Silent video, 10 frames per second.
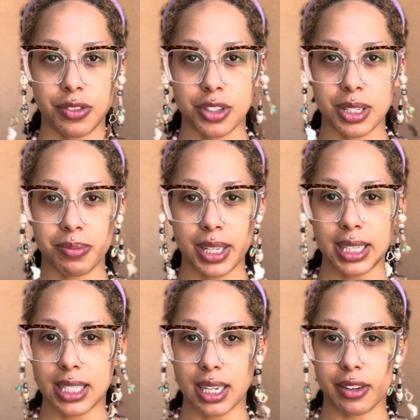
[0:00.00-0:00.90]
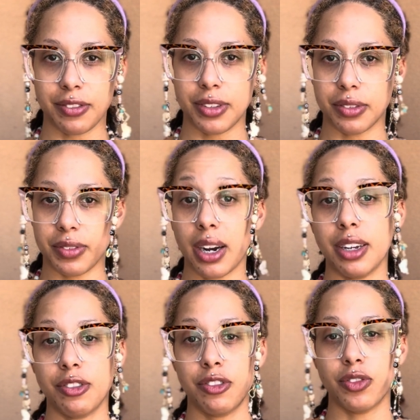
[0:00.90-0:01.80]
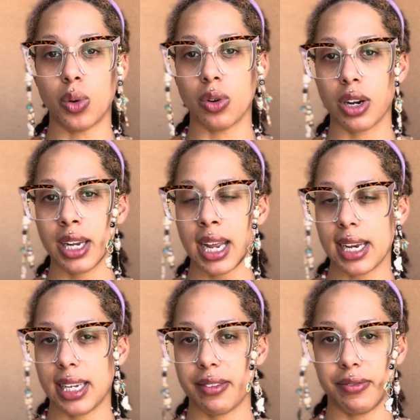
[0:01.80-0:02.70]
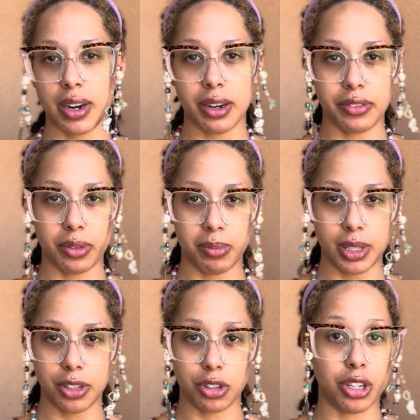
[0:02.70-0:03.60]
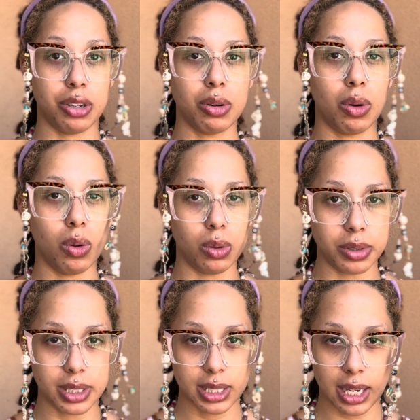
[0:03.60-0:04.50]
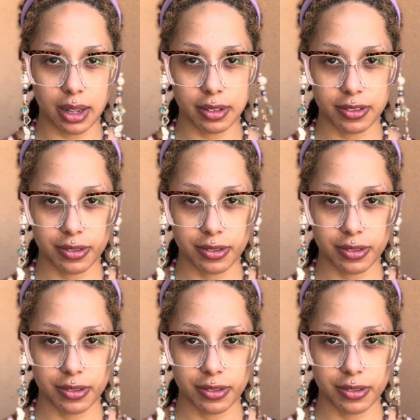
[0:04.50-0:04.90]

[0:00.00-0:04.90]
for something that's going to feel very foreign and yet very familiar to your old self.